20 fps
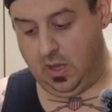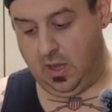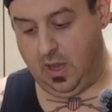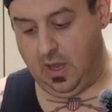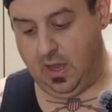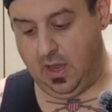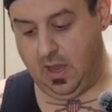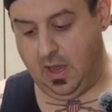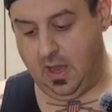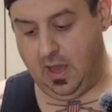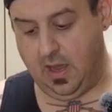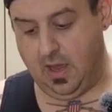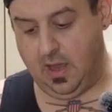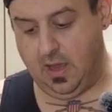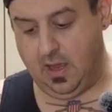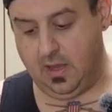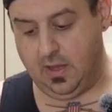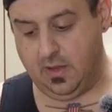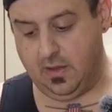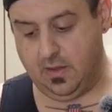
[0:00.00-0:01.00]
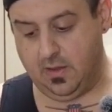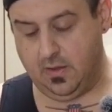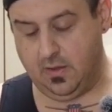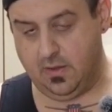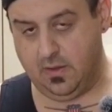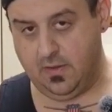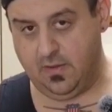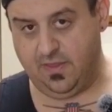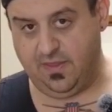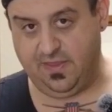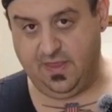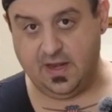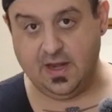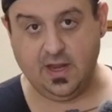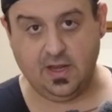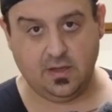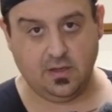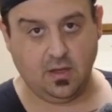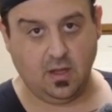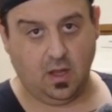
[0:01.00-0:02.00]
uh, thin
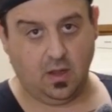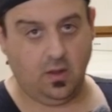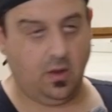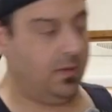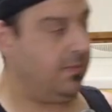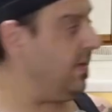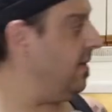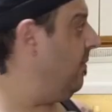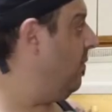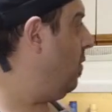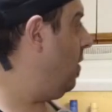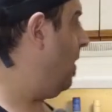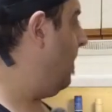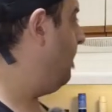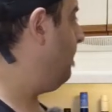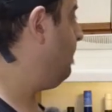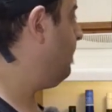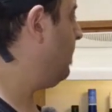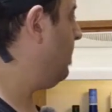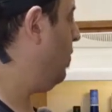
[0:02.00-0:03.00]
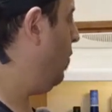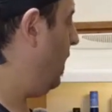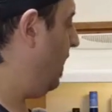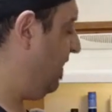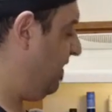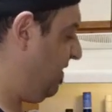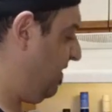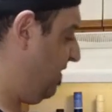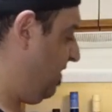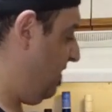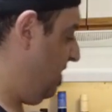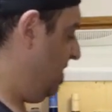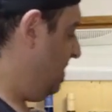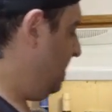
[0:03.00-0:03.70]
it a little bit more with.